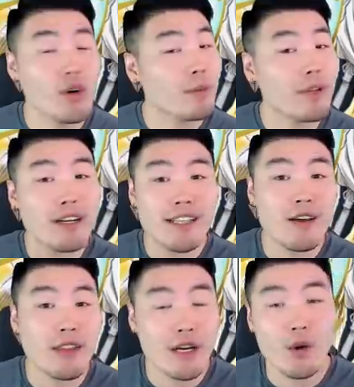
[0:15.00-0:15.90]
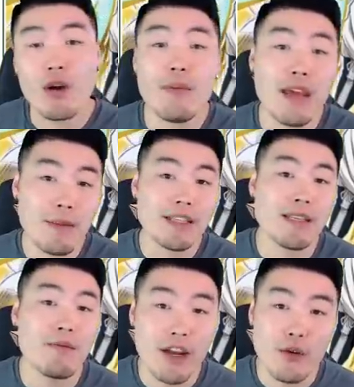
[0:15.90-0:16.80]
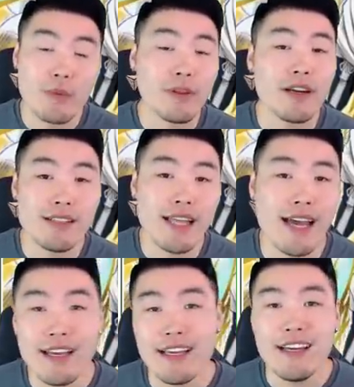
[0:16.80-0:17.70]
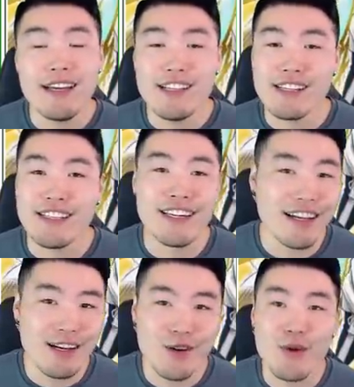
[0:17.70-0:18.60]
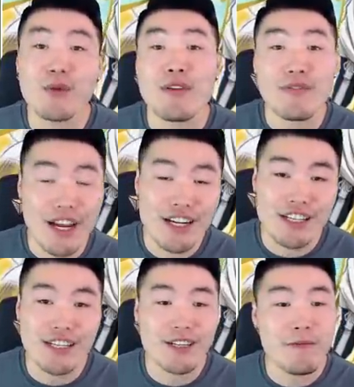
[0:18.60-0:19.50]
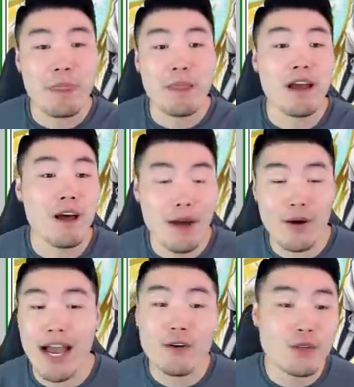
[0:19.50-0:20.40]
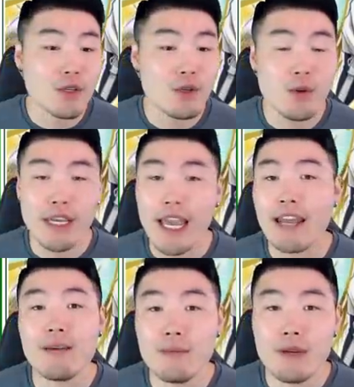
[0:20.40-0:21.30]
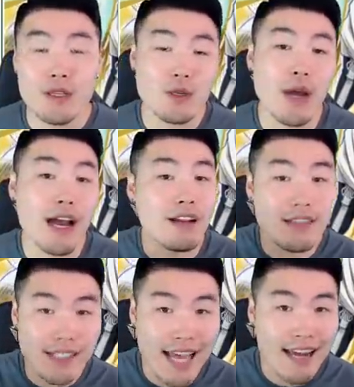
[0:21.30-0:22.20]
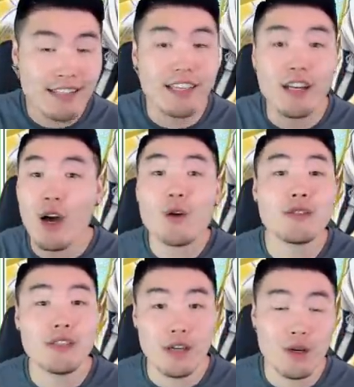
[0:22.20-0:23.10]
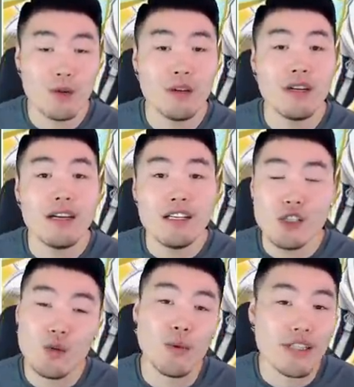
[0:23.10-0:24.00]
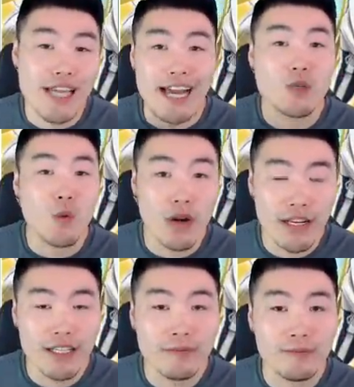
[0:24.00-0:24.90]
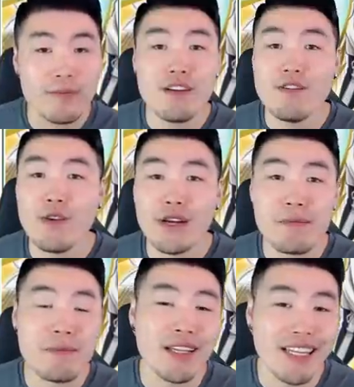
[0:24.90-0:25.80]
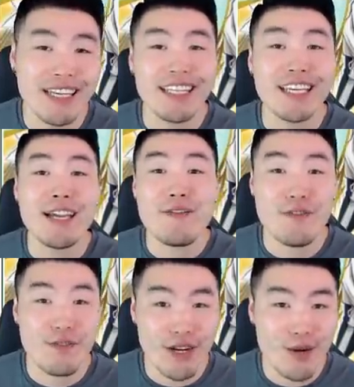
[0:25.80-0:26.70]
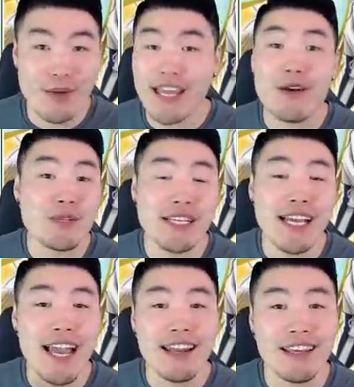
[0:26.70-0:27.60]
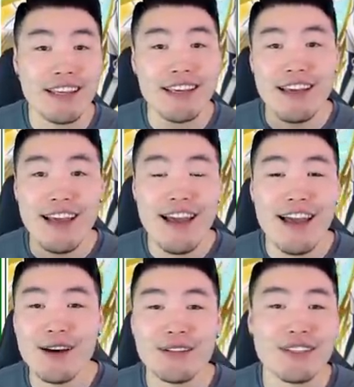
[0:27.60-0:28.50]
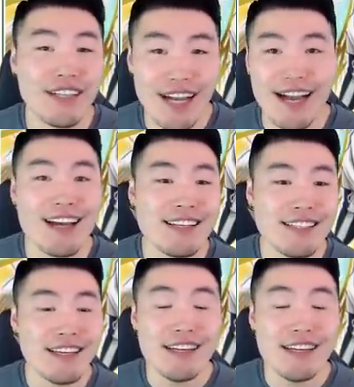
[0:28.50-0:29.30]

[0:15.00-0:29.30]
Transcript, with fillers: players out there or maybe some veteran players that just need a quick refresher about how to get him to LR status and also super attack 20 or completely free without using any Elder Kai's.